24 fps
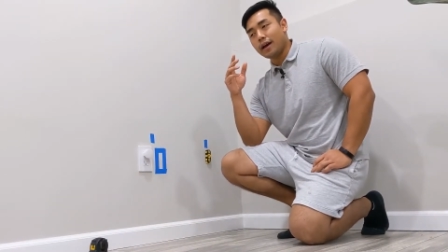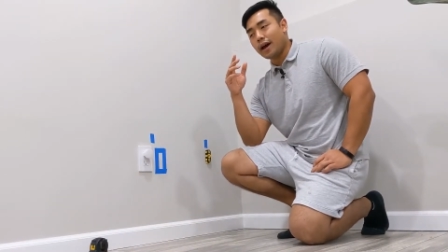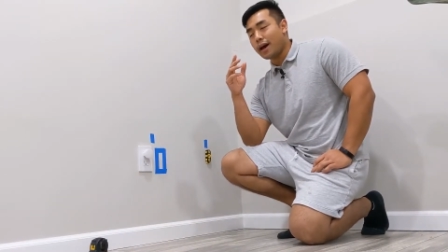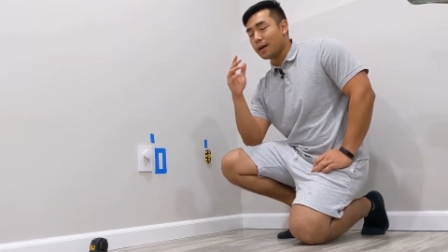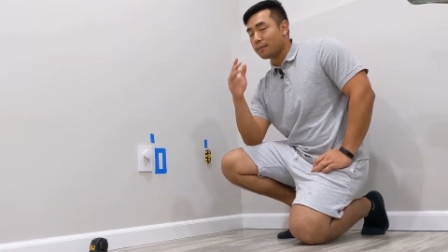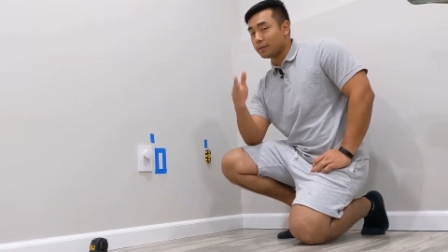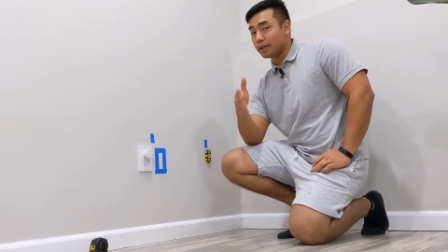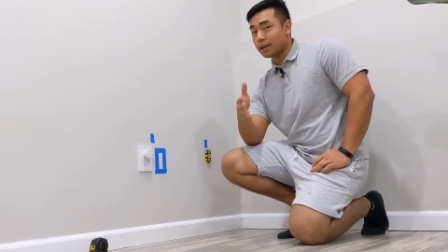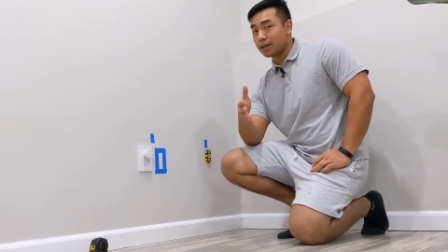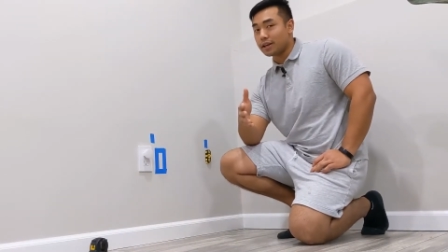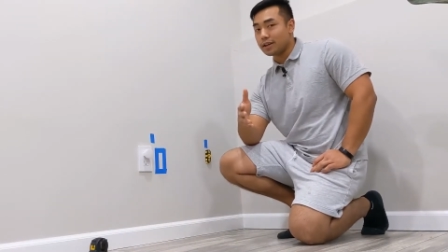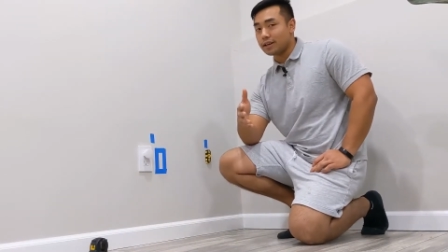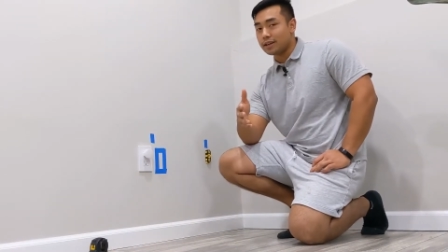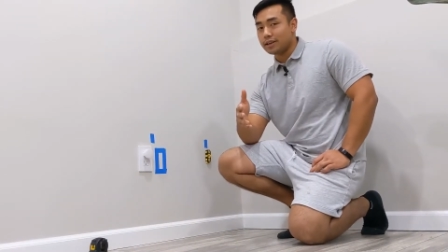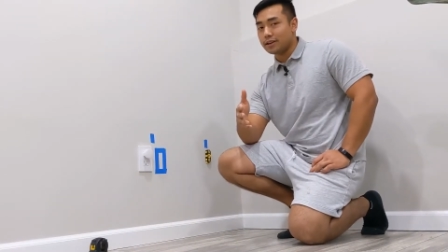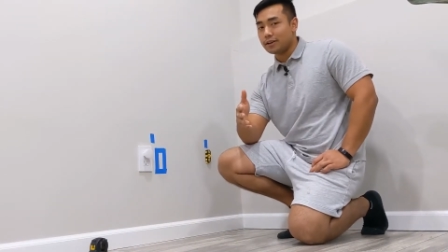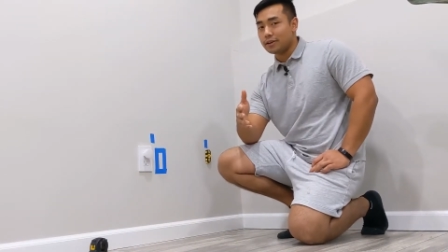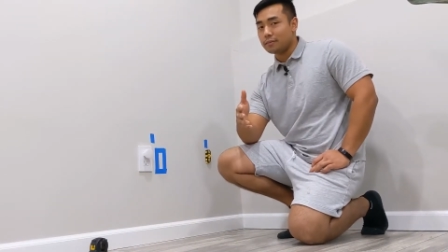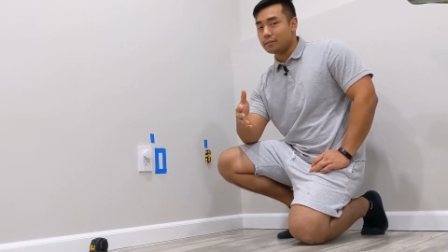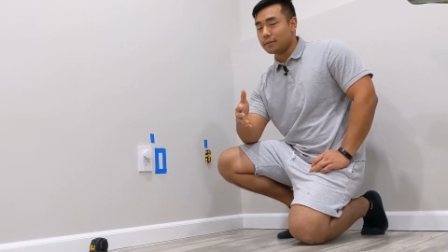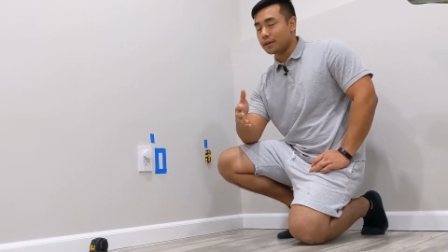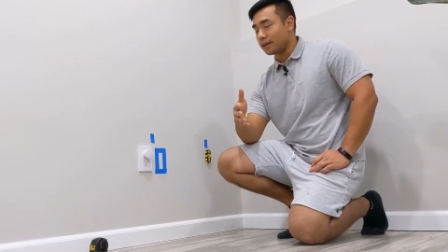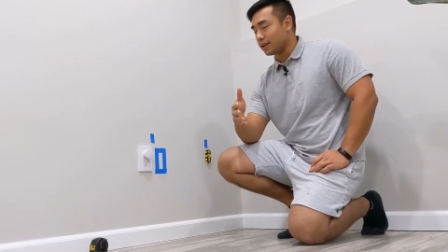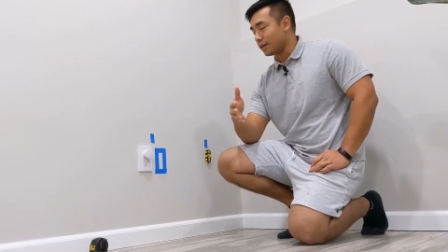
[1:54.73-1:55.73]
I'm lucky
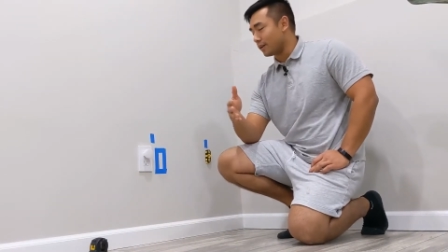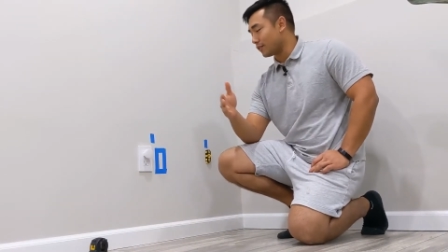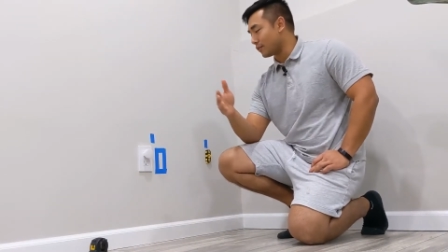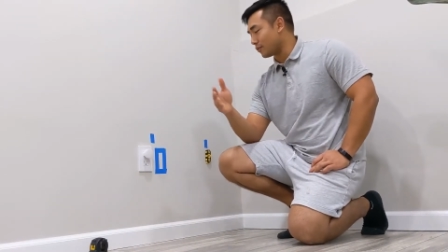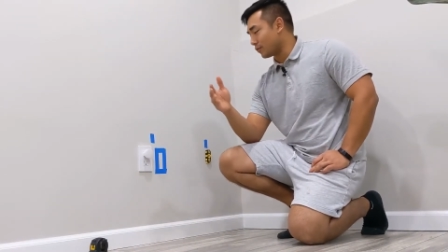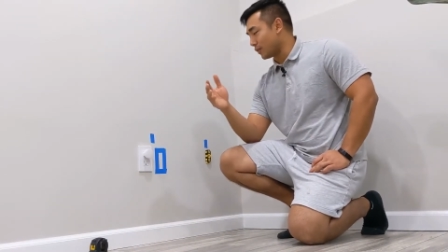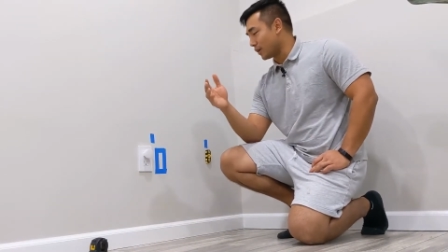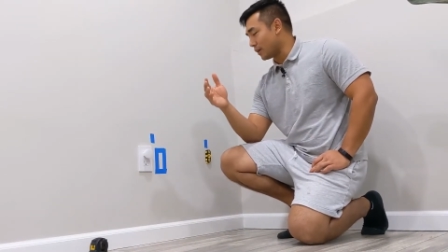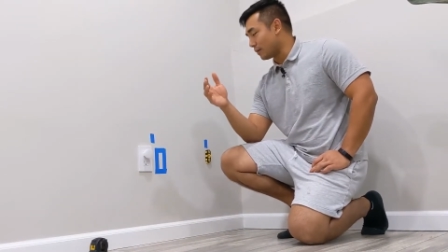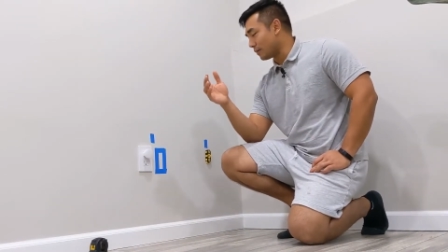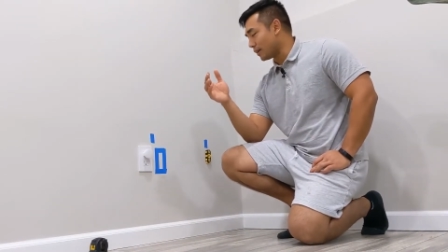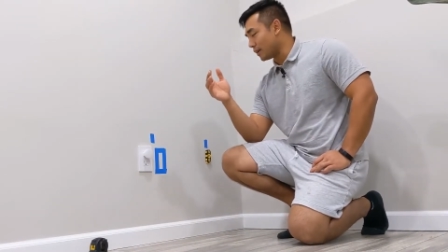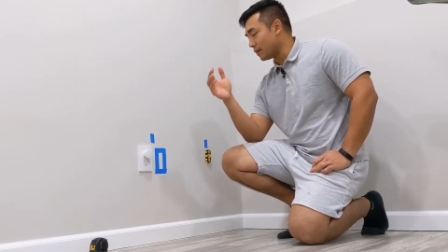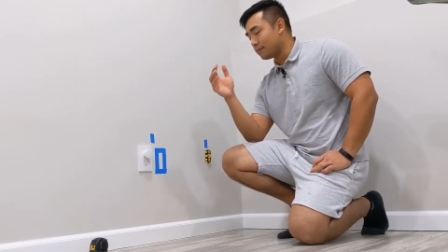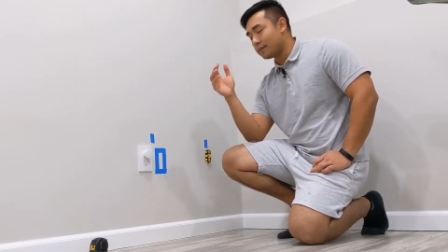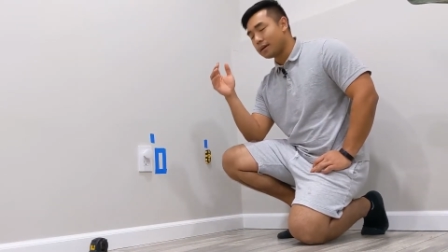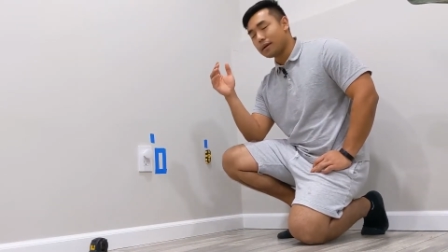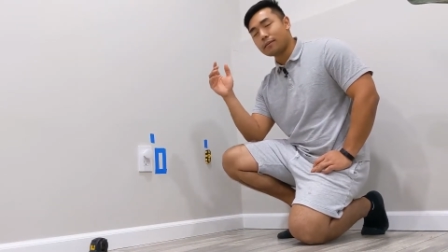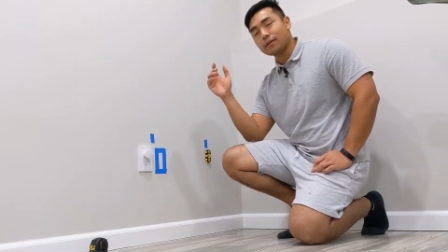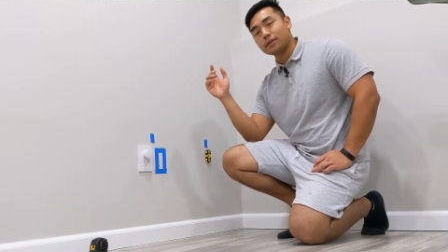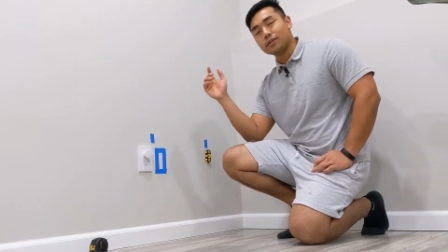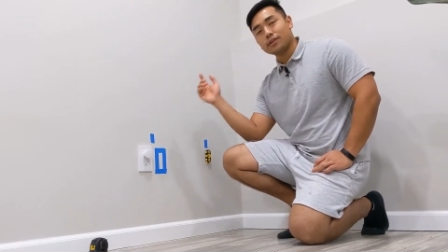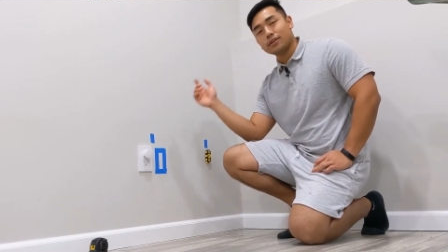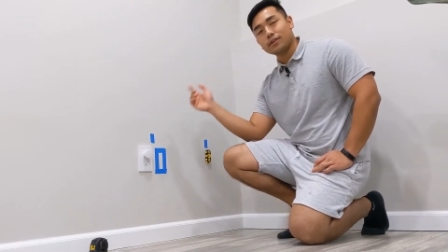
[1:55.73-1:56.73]
here, because what I'm gonna be
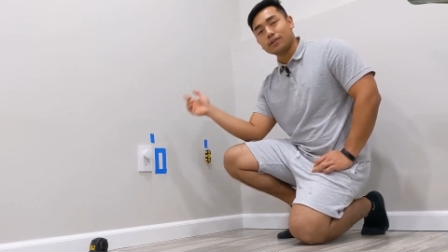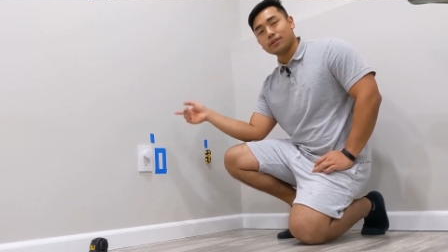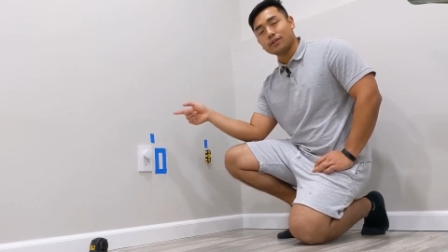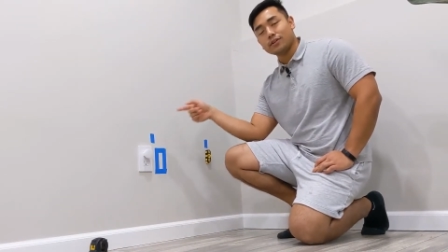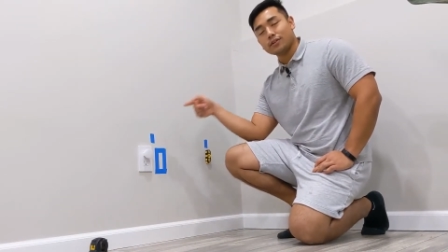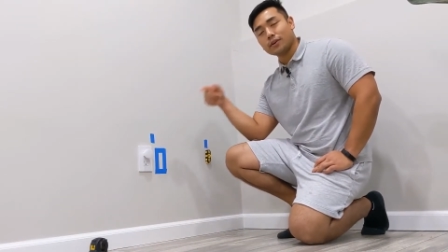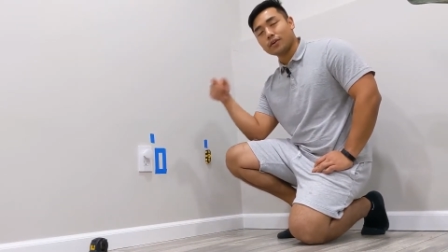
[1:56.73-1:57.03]
able to do is